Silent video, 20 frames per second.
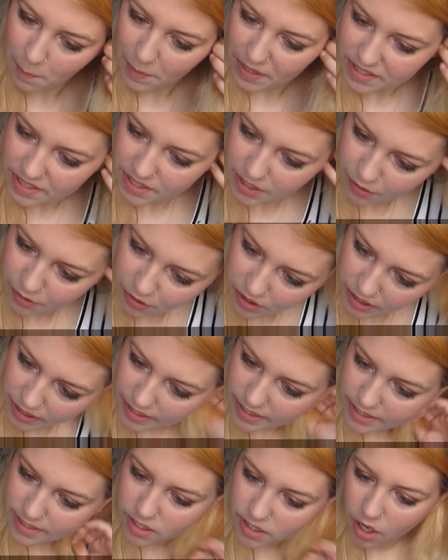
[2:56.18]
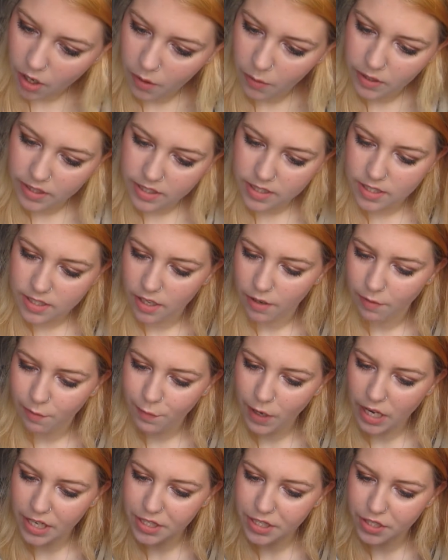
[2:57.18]
Best Secret is. Oh, it's a
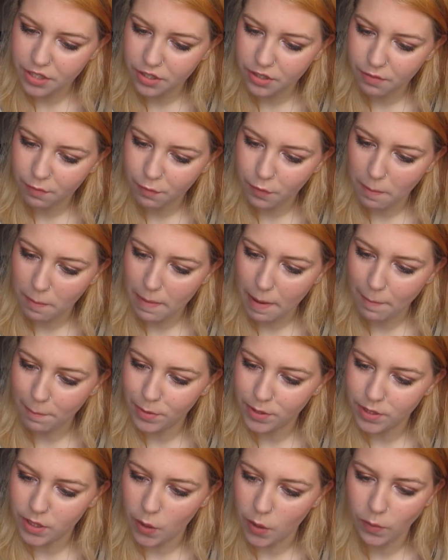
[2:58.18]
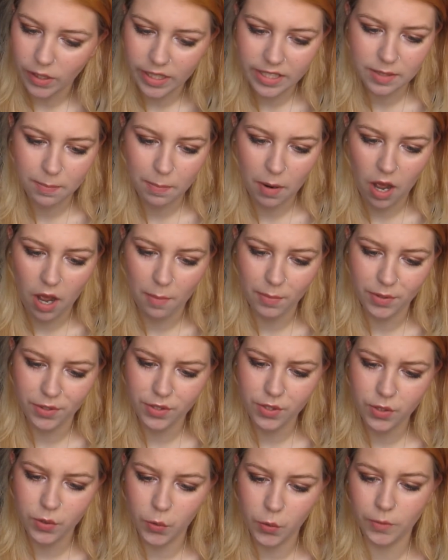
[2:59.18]
fashion for members only
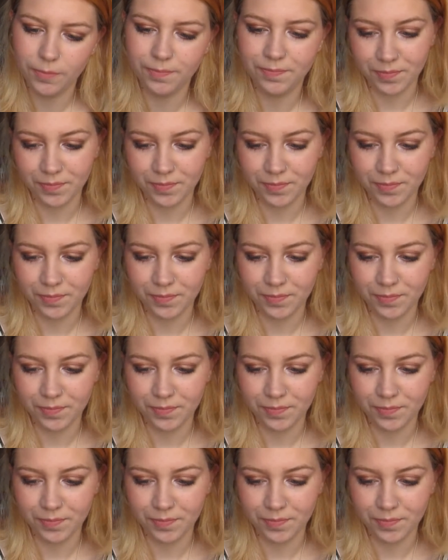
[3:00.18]
department store.